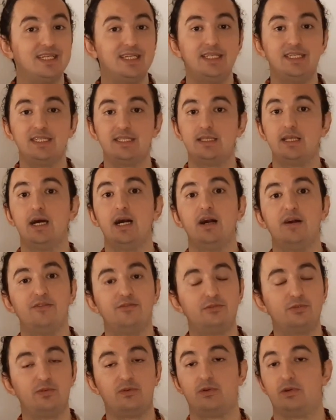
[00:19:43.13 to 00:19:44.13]

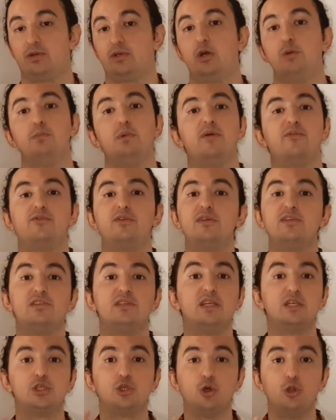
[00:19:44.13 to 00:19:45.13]
stuff, to come up with
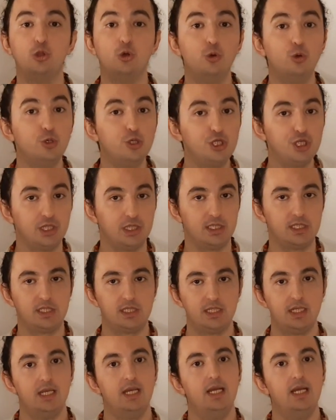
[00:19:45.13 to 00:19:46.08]
the solutions.